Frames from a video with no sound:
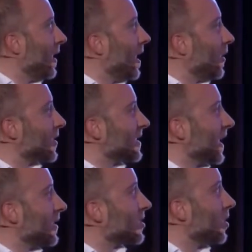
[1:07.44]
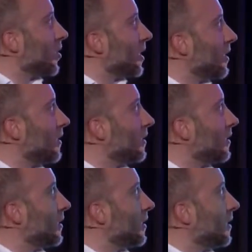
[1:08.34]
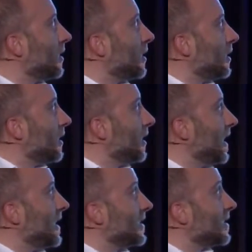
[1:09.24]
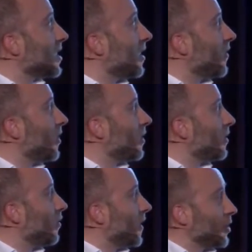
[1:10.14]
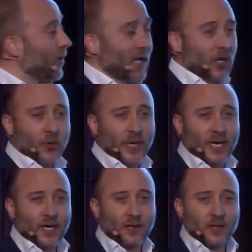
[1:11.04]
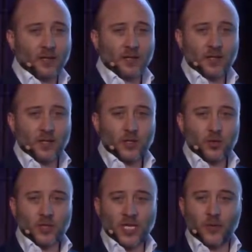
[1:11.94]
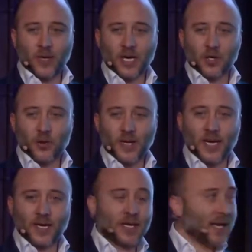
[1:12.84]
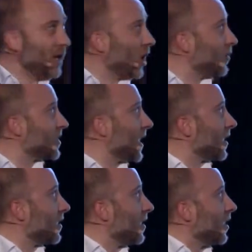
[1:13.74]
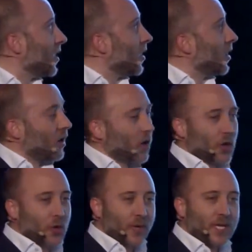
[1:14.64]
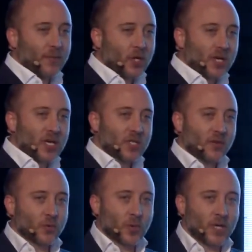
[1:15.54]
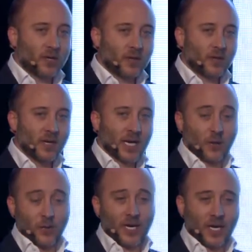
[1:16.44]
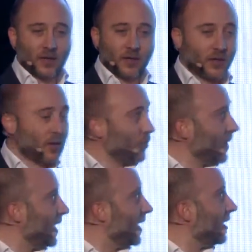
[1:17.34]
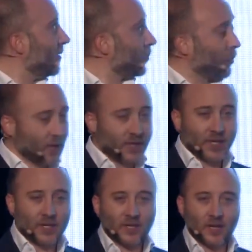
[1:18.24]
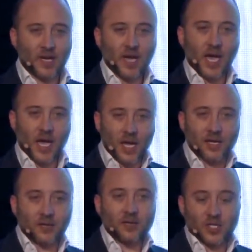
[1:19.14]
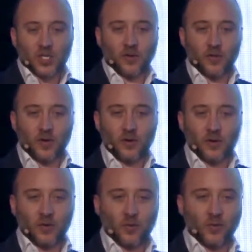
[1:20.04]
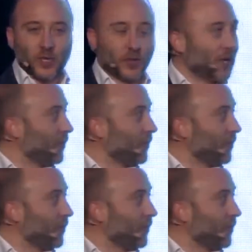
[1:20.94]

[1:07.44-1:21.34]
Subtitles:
Our second slogan is discover what you can create. Today we can create any object on a 3D modeling software, and we can really print it and discover what we